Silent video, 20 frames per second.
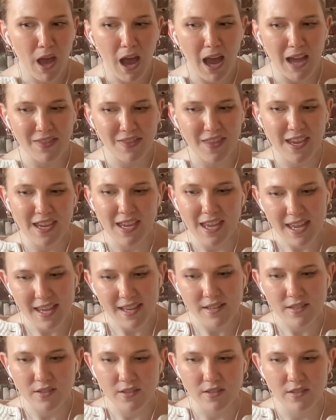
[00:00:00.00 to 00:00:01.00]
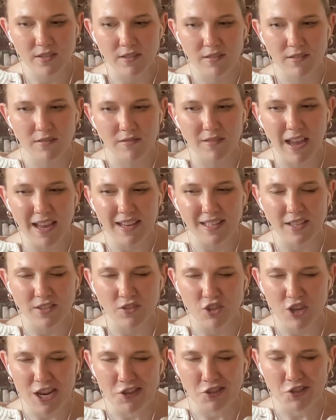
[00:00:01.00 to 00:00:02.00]
I think is it does
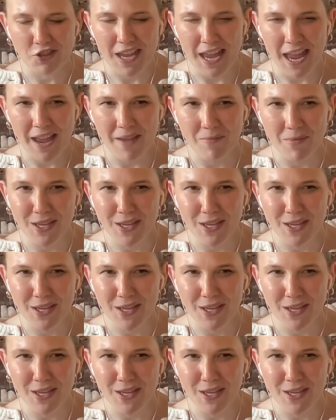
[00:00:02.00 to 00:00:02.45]
change the game,